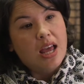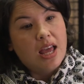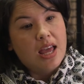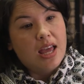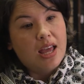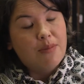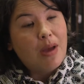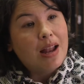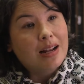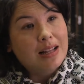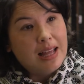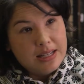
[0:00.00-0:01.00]

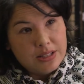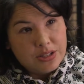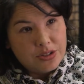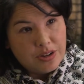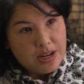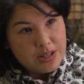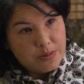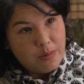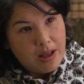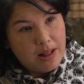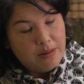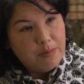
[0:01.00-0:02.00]
and Clayton Street as
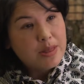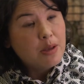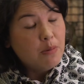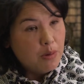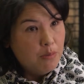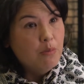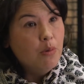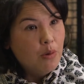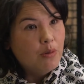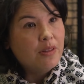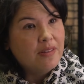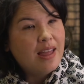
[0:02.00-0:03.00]
well. But there were
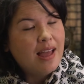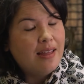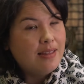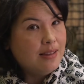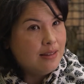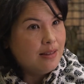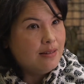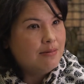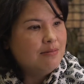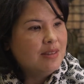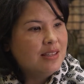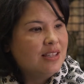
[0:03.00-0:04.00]
more than that. I think
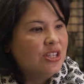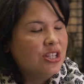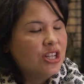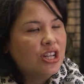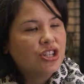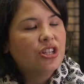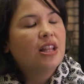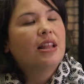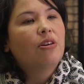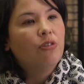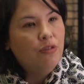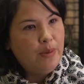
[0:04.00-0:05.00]
there's a suggestion that
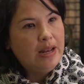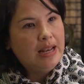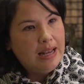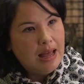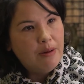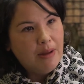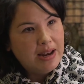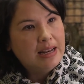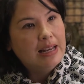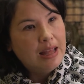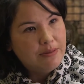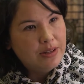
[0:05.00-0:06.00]
there could have been around
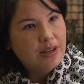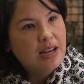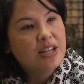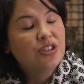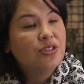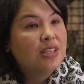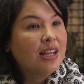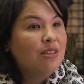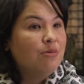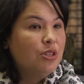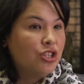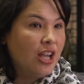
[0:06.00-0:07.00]
11. And as you said,
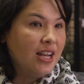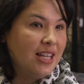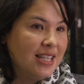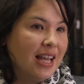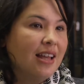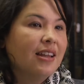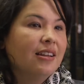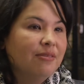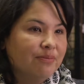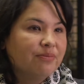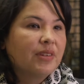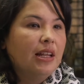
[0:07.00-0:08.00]
there was Chinese out in
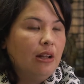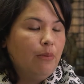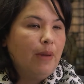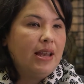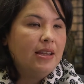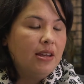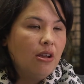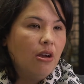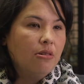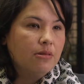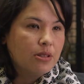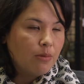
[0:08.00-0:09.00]
Little
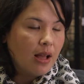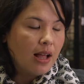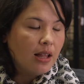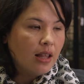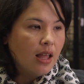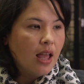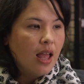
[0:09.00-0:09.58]
Bendigo as well.